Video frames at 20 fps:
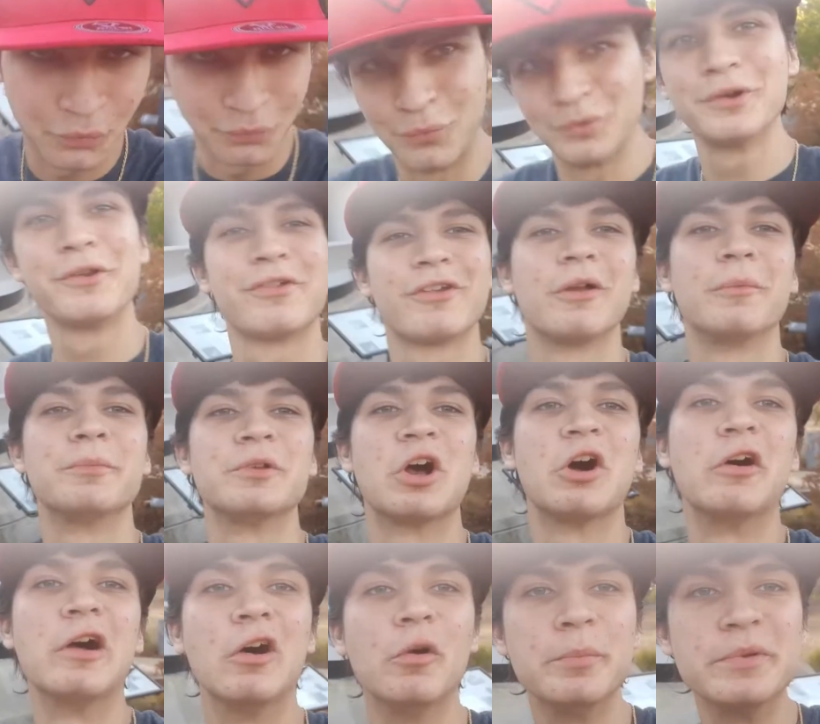What is up,
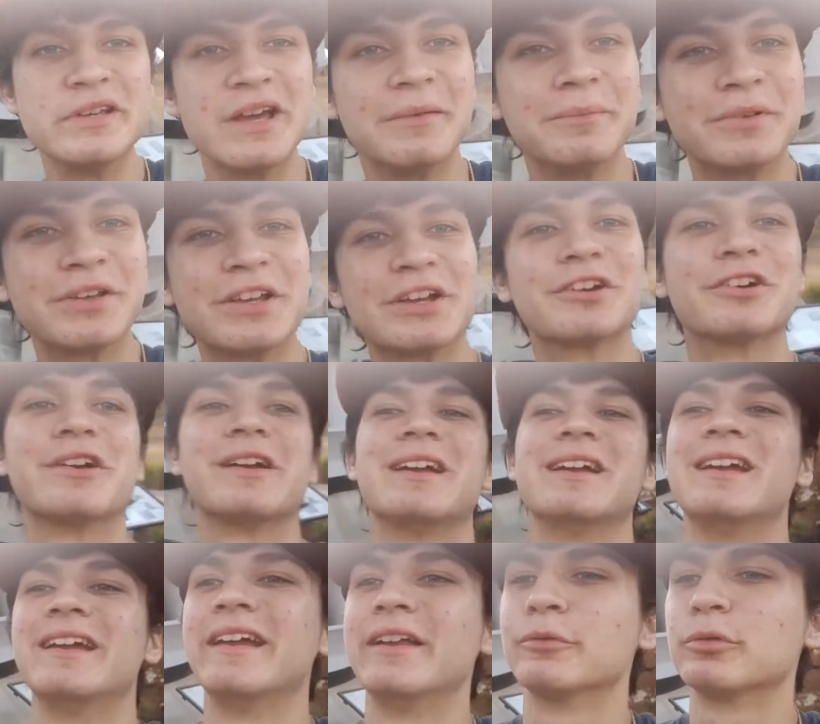y'all? LBM here,
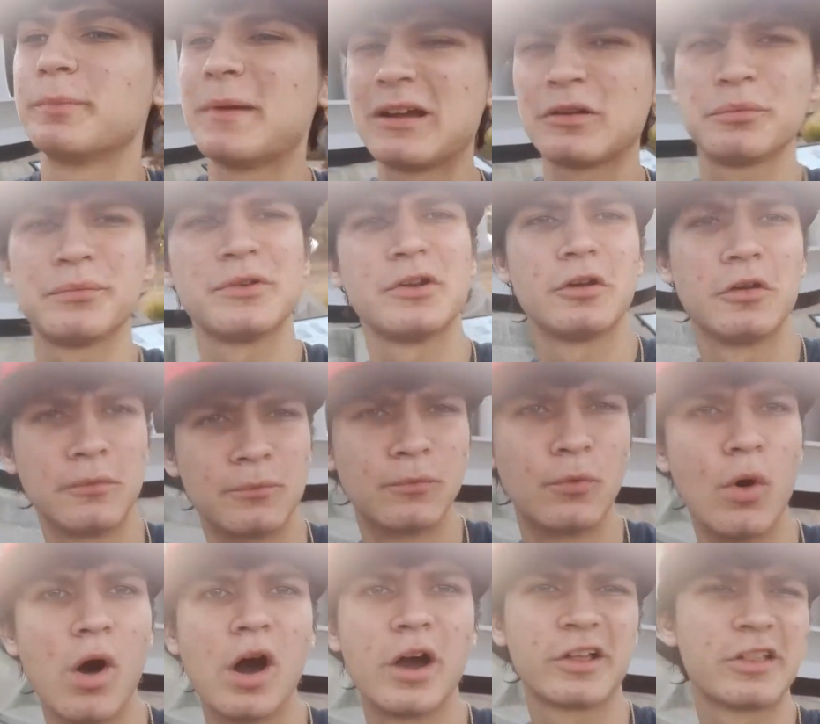and we're back with another
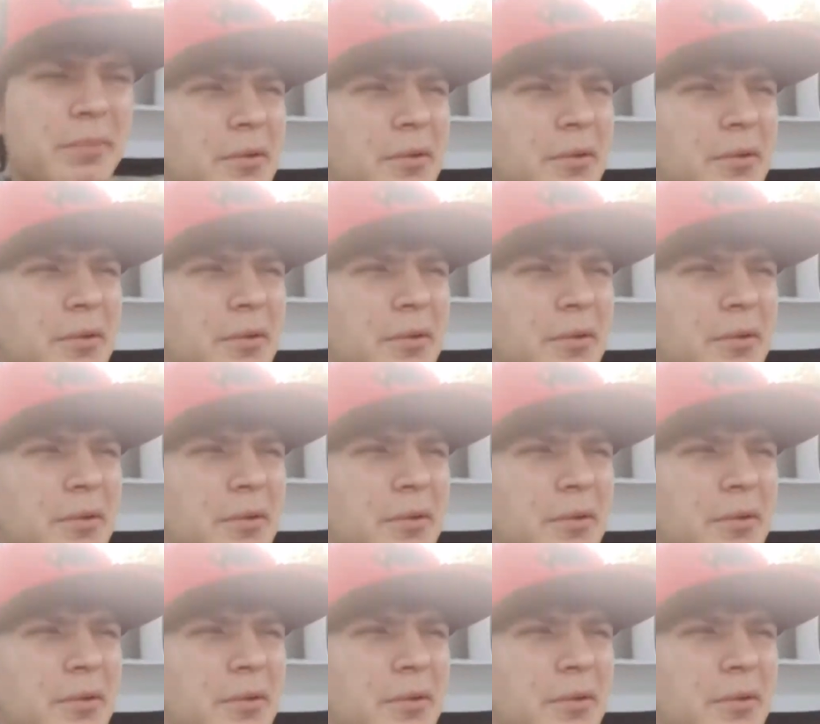vlog.